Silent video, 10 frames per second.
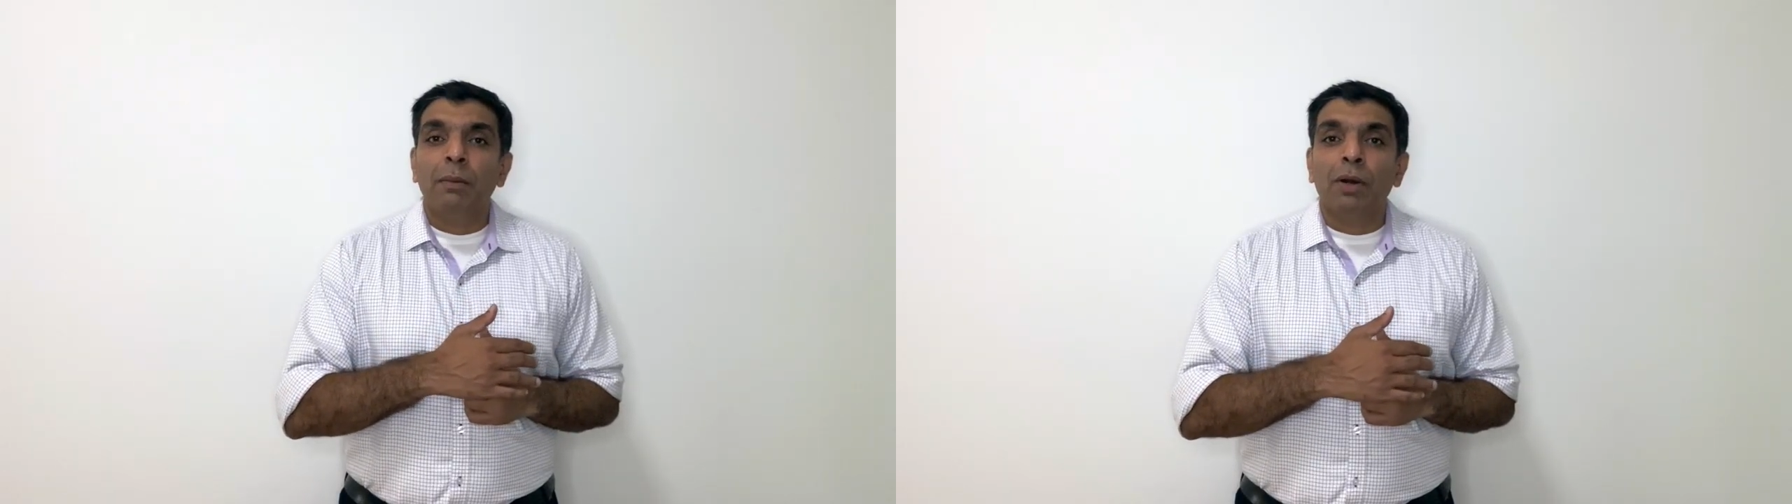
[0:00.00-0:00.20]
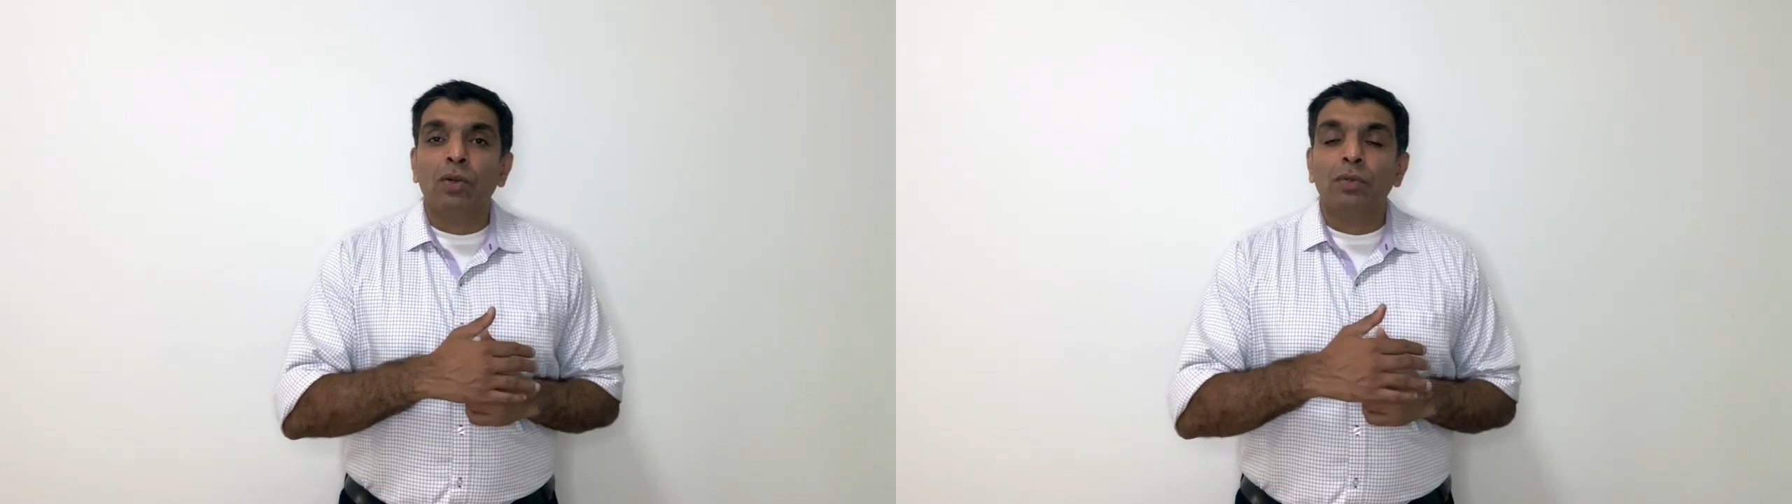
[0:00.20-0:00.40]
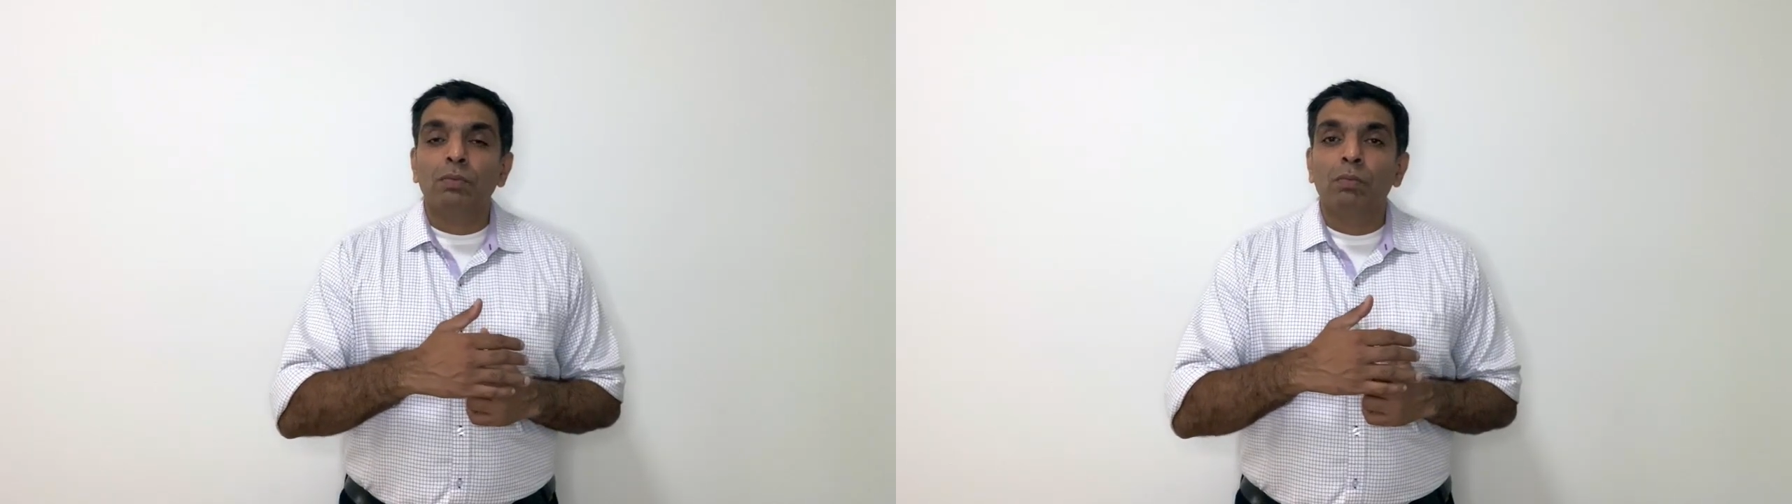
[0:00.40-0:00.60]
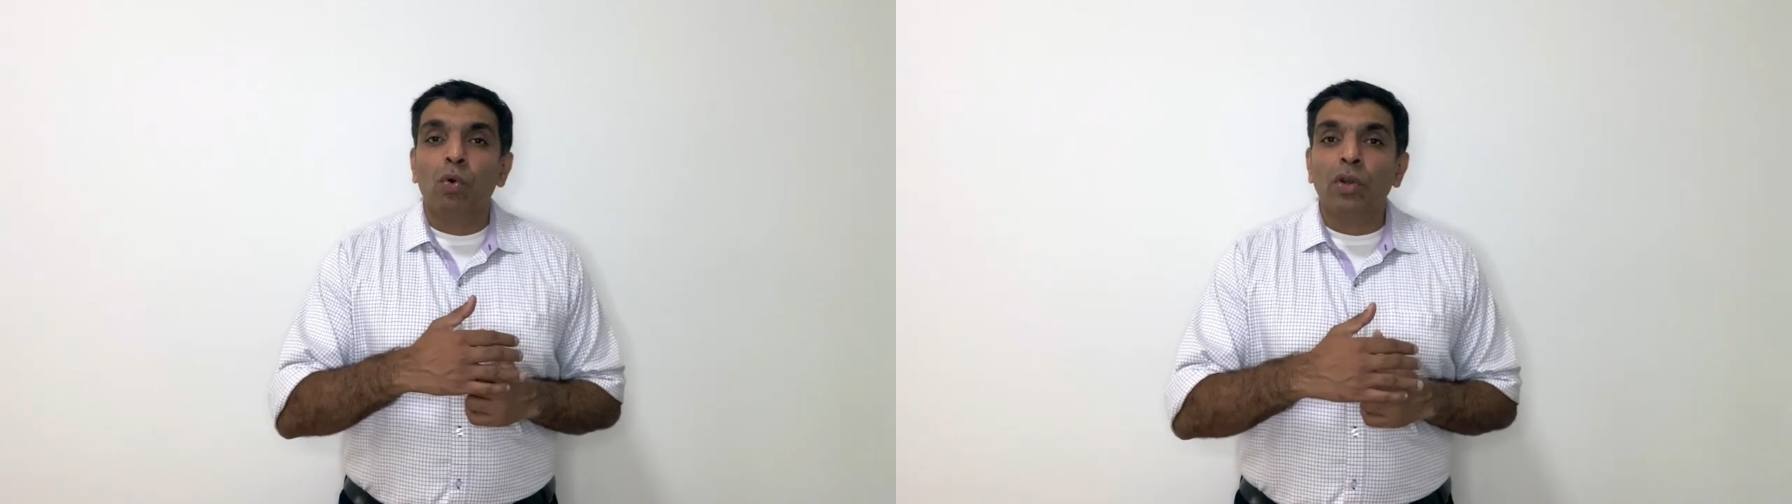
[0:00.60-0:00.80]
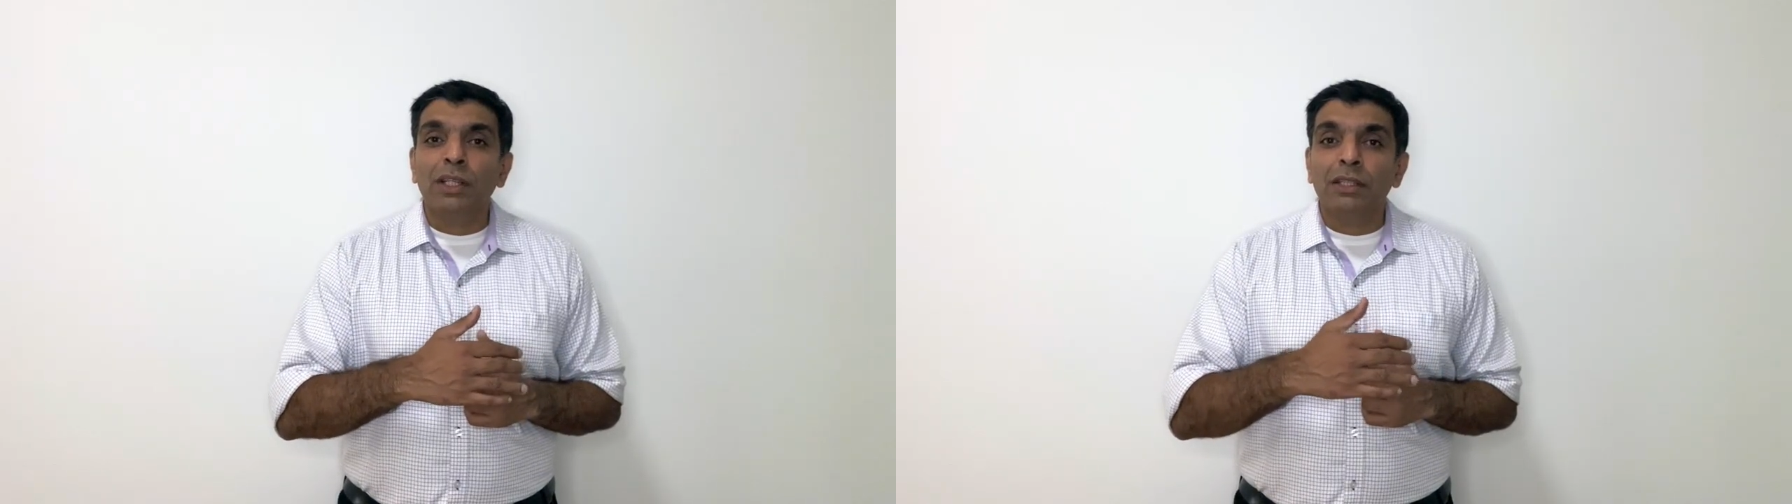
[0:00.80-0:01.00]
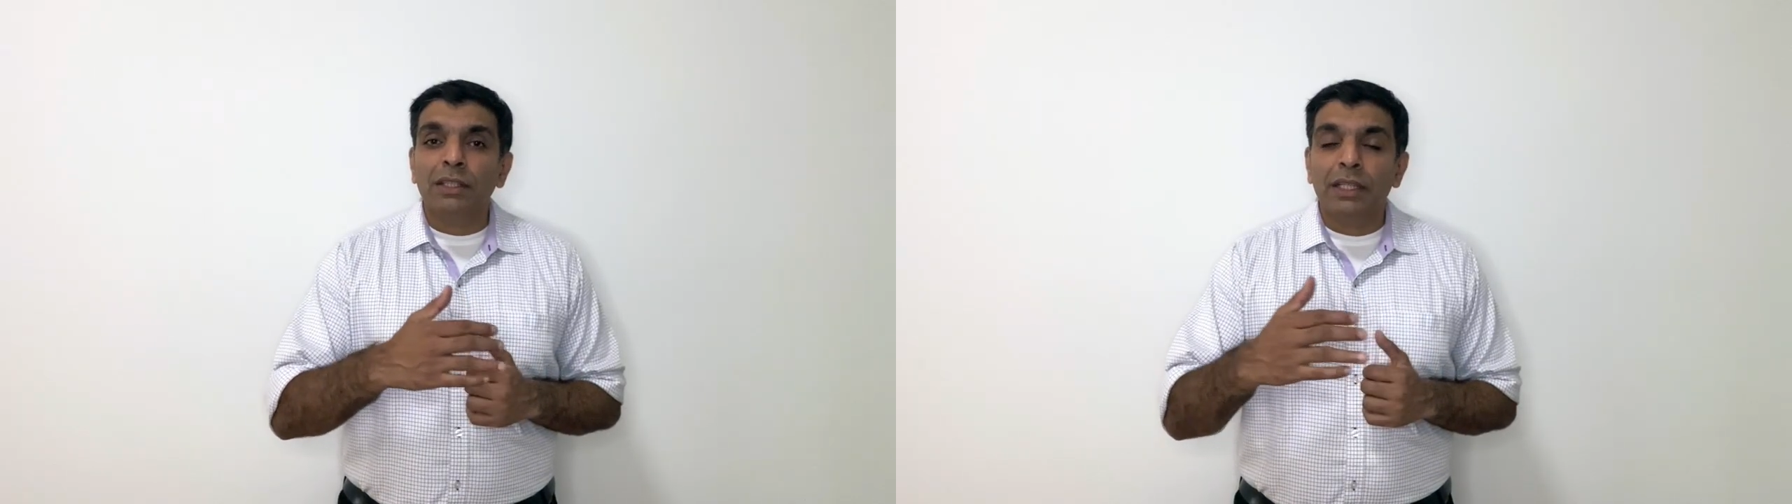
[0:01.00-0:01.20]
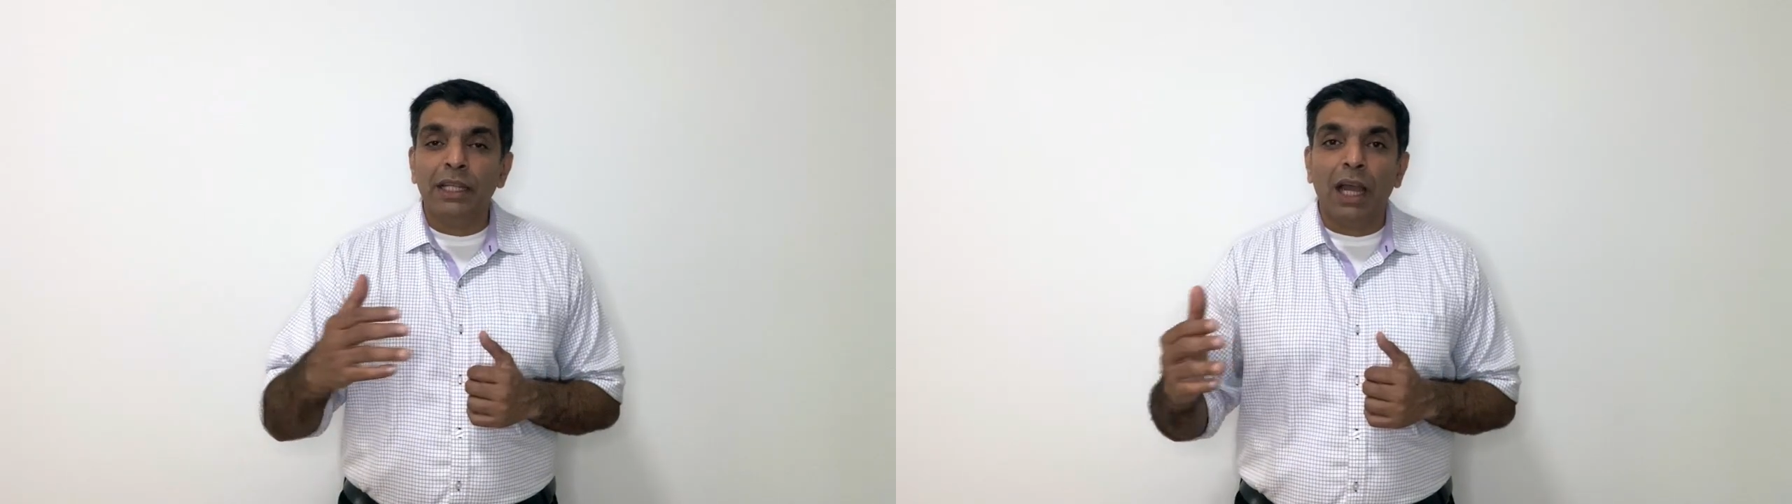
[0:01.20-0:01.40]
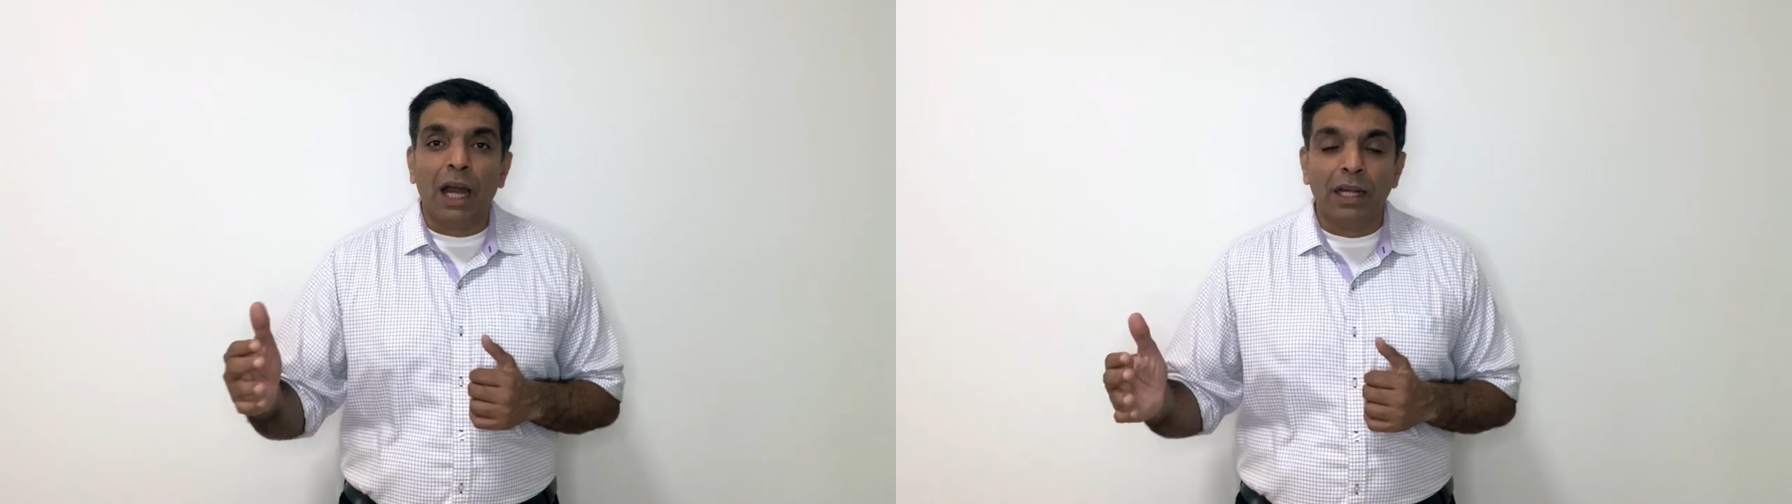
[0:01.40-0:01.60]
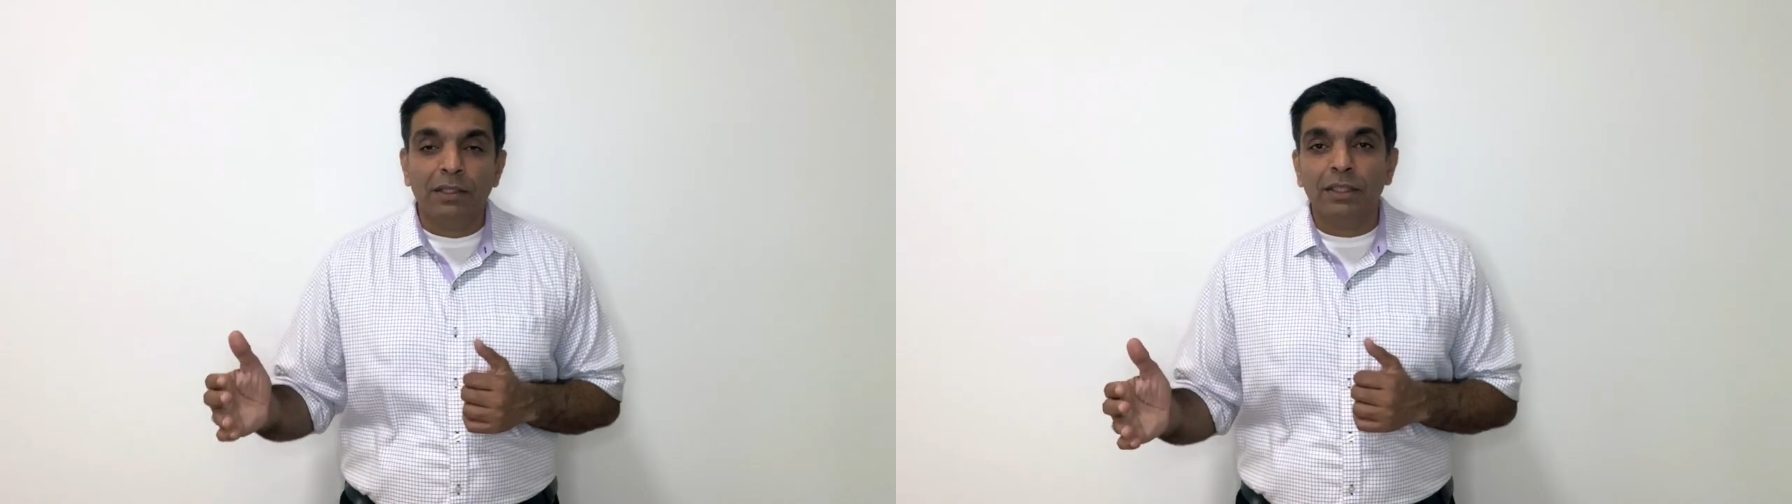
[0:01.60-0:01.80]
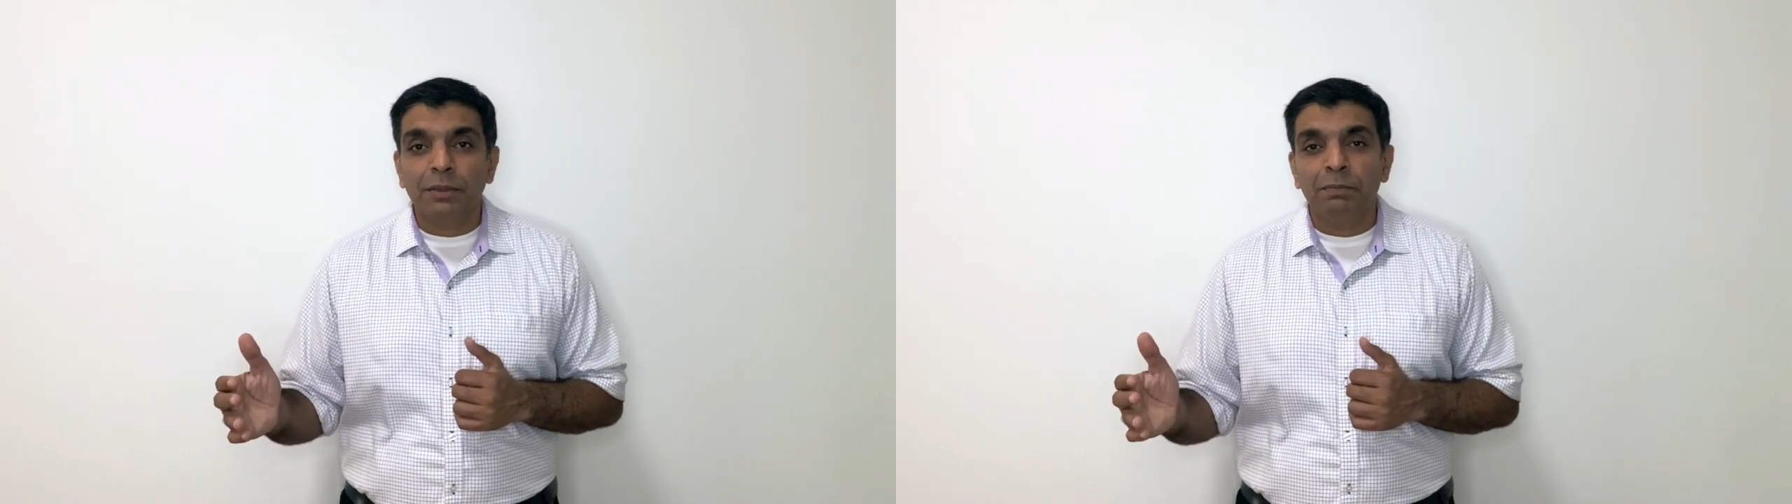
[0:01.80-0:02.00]
about more than
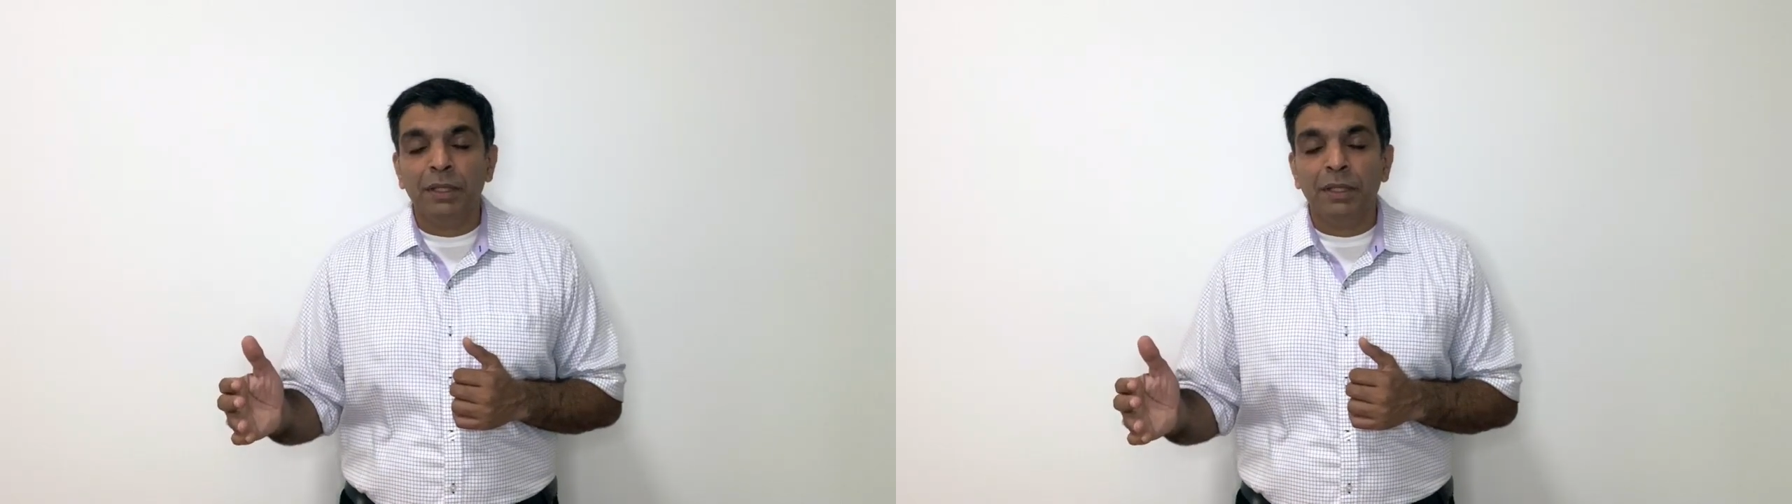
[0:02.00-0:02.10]
300